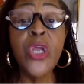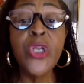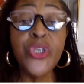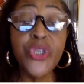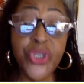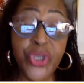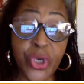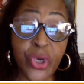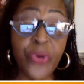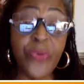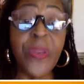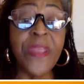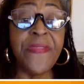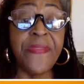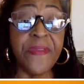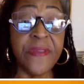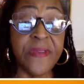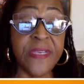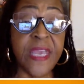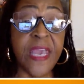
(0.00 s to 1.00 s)
during the
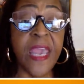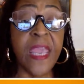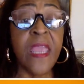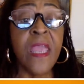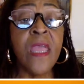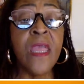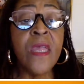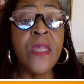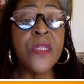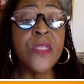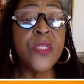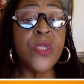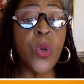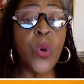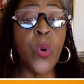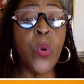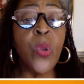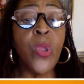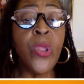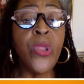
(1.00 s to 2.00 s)
day.
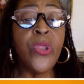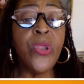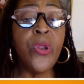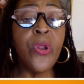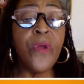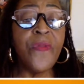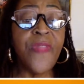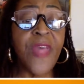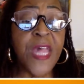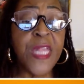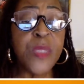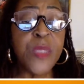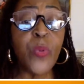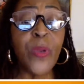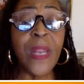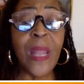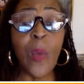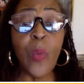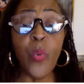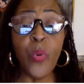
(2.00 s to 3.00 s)
So, that's what
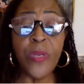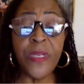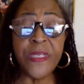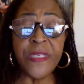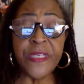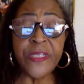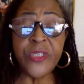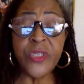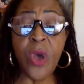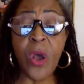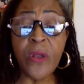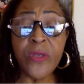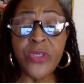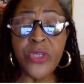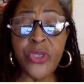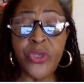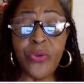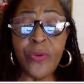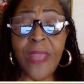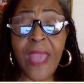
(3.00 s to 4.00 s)
I wanted to talk to
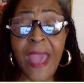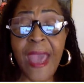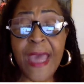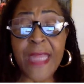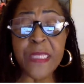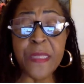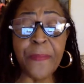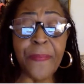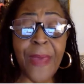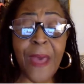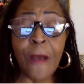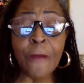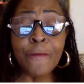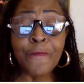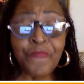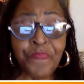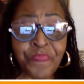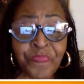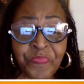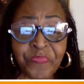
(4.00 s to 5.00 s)
you guys about.
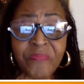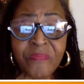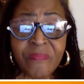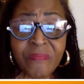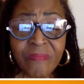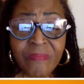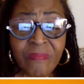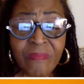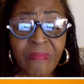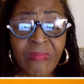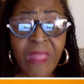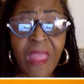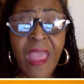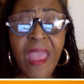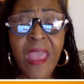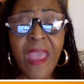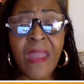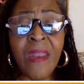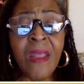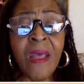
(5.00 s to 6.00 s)

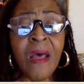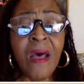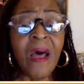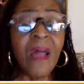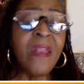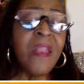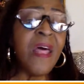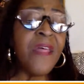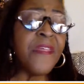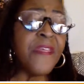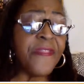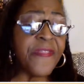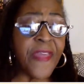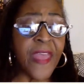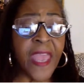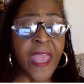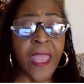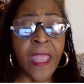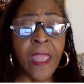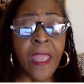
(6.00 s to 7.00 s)
And another
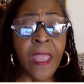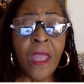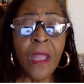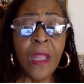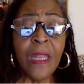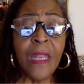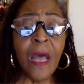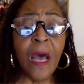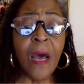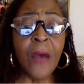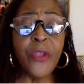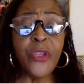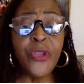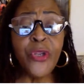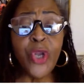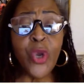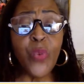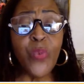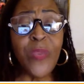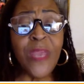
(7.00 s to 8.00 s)
thing,
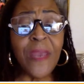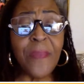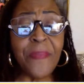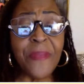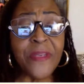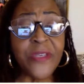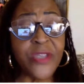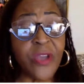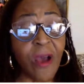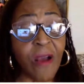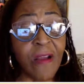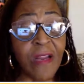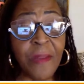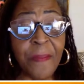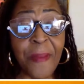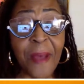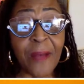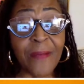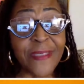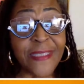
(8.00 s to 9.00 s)
we have been talking
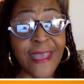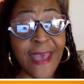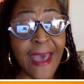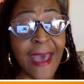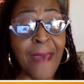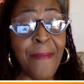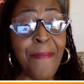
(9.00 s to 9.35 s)
about time